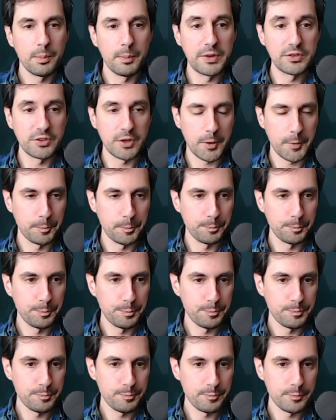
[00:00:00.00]
Mystic.
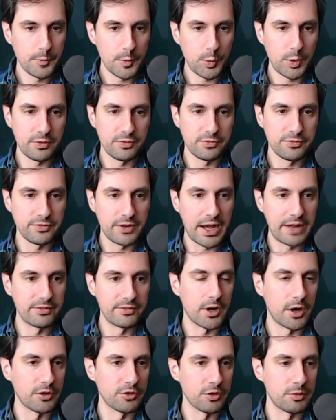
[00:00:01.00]
We have
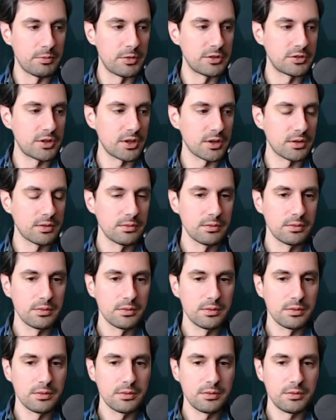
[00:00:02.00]
5 cards from Mystic,
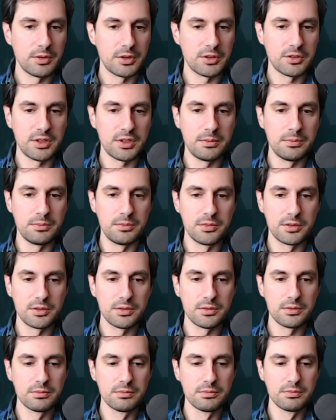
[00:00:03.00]
which
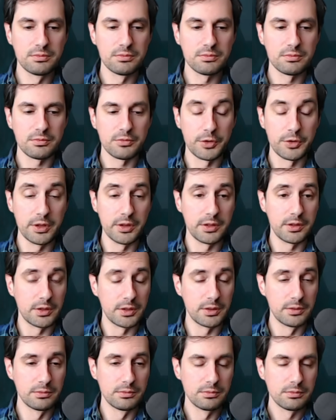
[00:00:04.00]
seems really
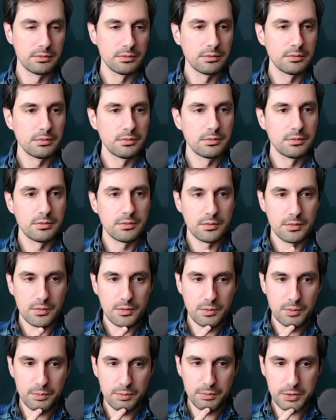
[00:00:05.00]
good.
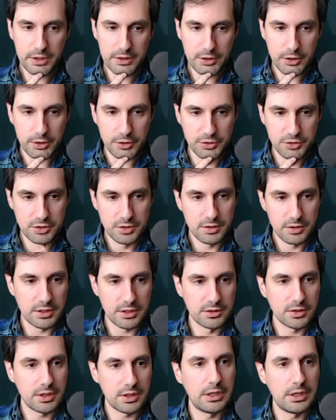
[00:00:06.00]
Blood Curse.
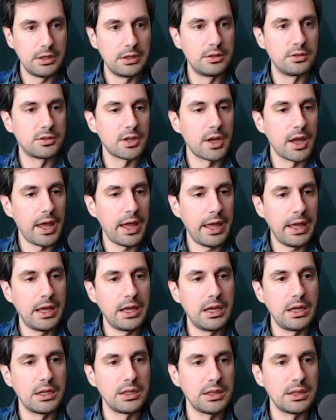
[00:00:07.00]
This is
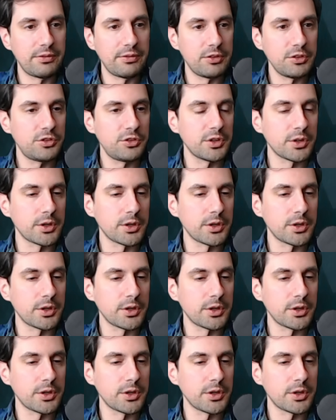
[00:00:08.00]
a level